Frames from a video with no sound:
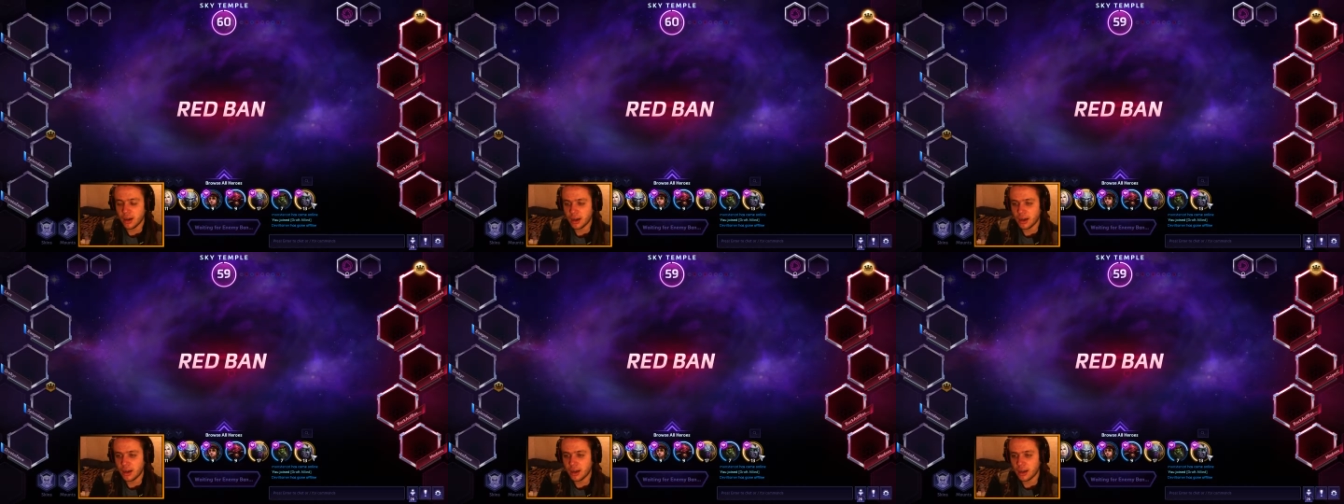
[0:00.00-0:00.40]

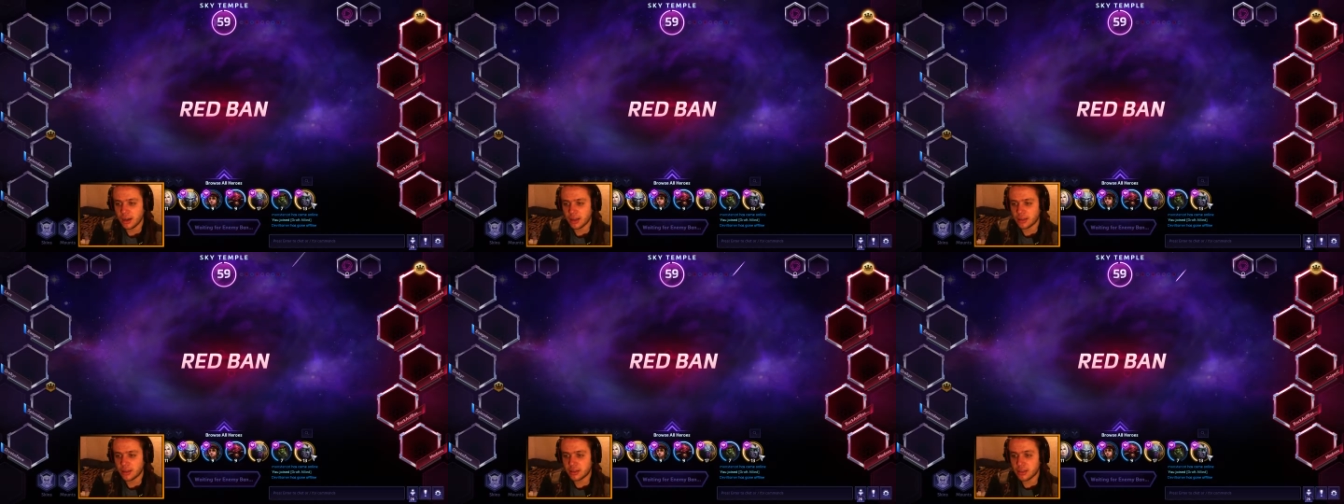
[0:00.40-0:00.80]

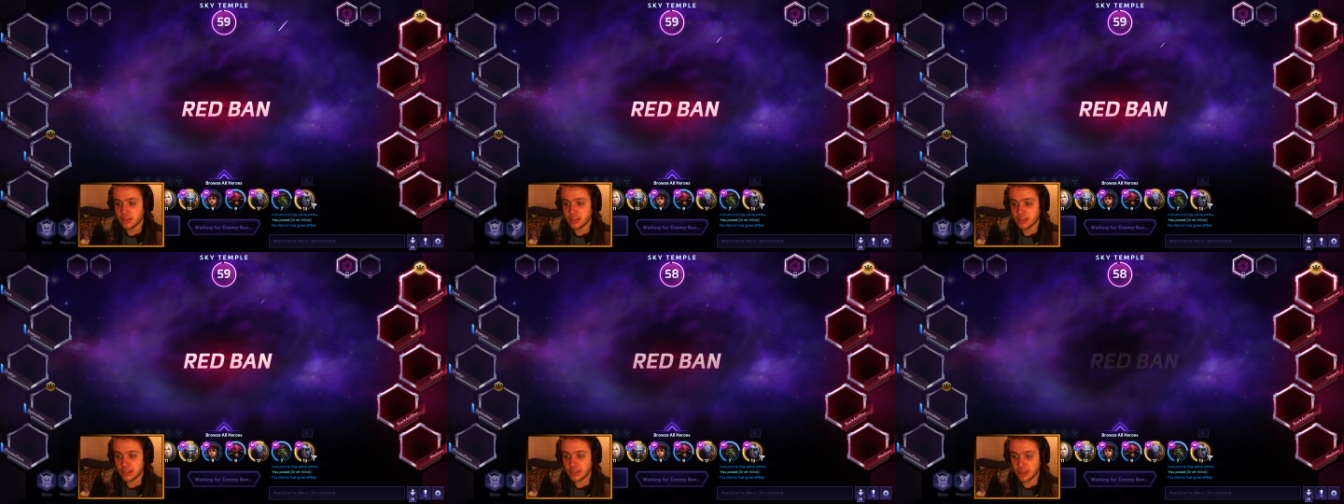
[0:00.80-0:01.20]
Uh,
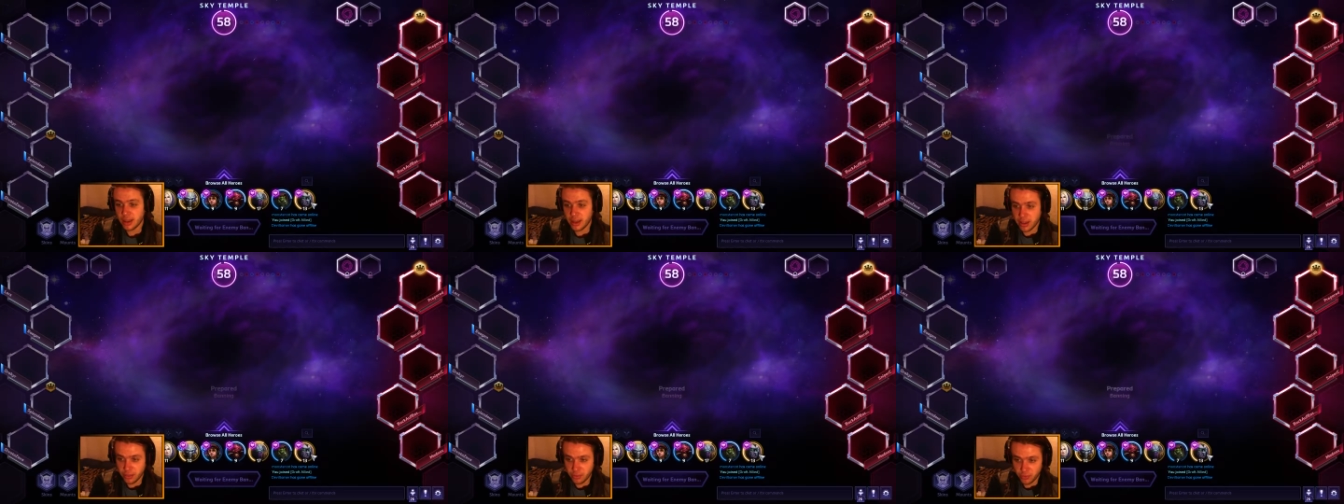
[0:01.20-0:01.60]
this
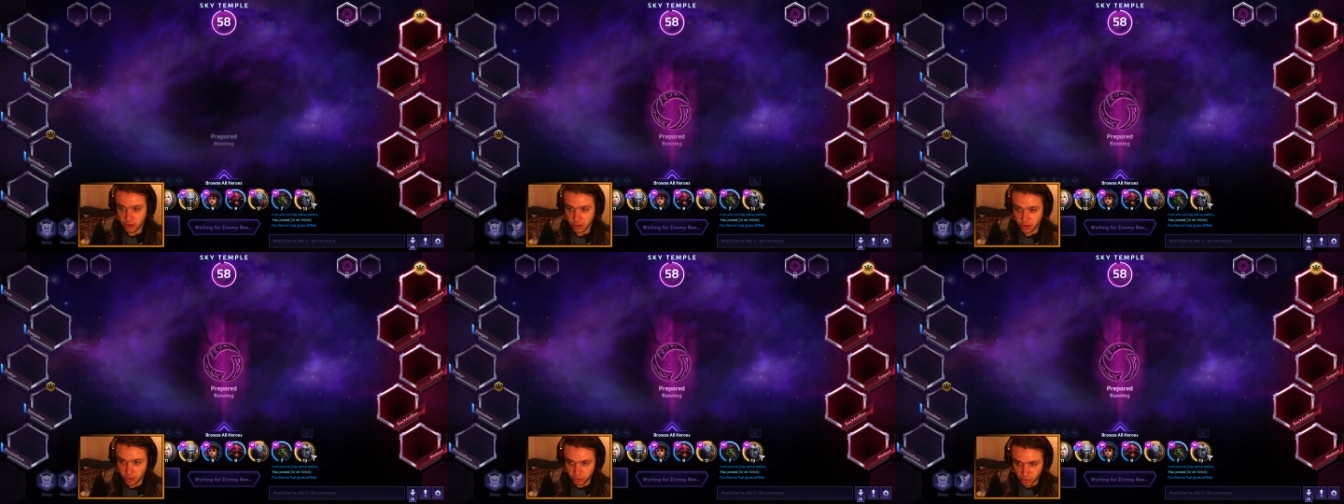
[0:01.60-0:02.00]
time we're
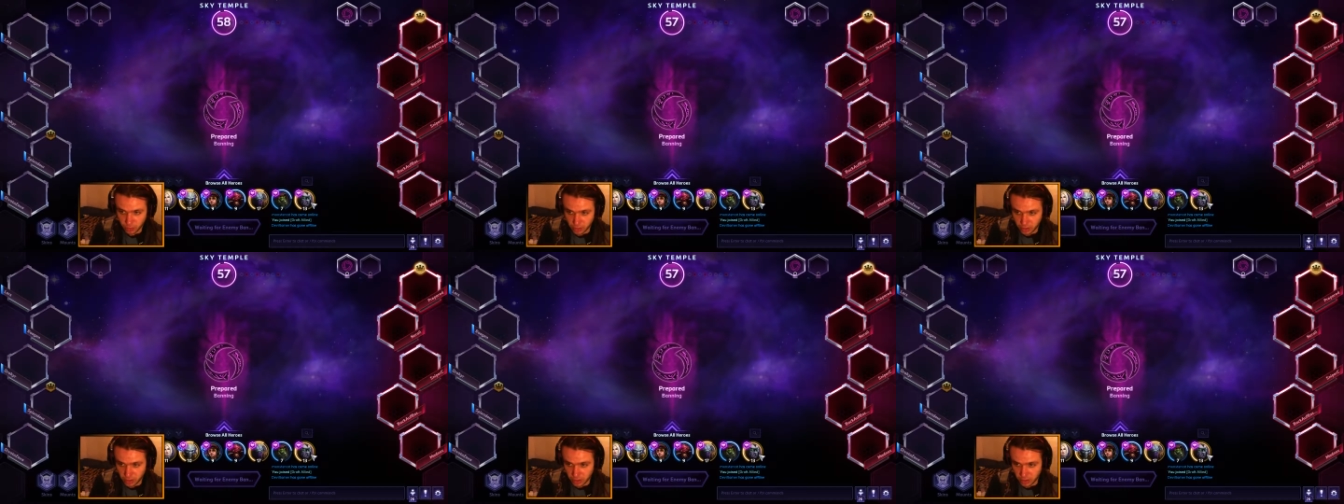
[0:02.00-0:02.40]
going to
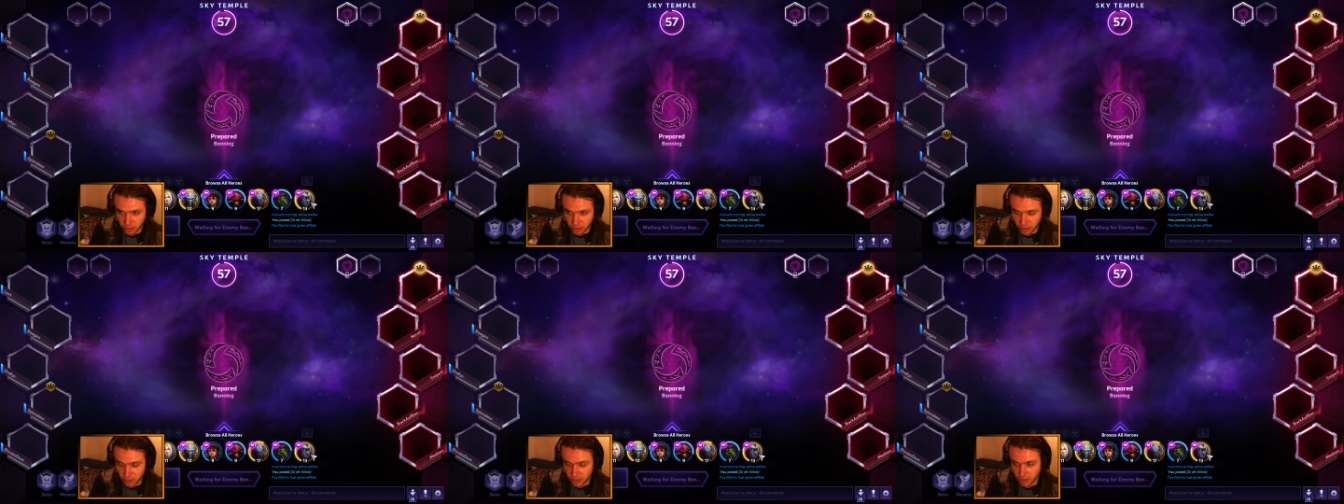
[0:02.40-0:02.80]

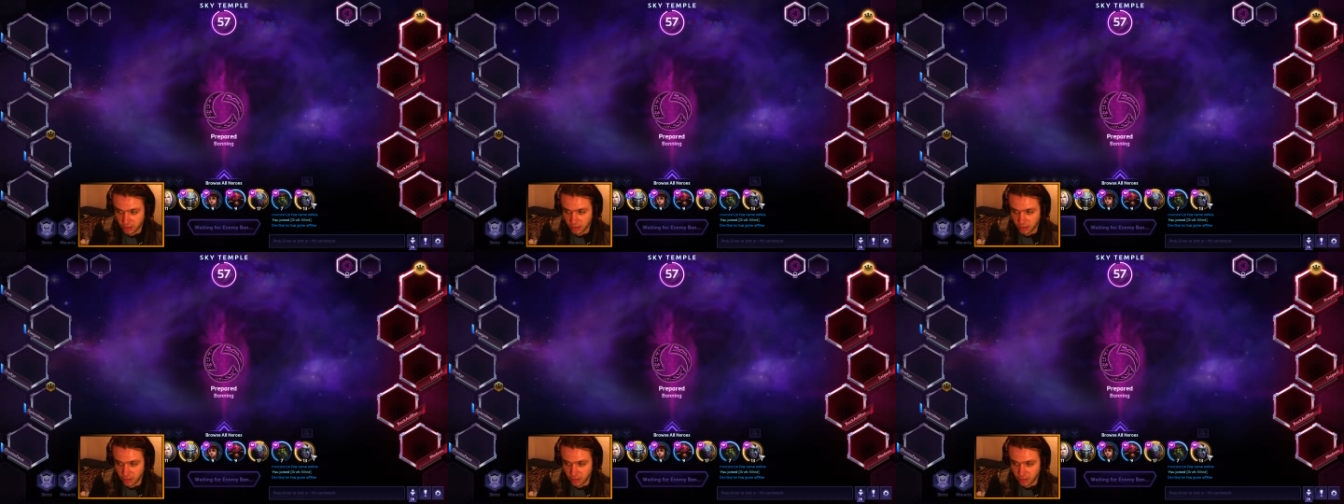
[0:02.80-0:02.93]
be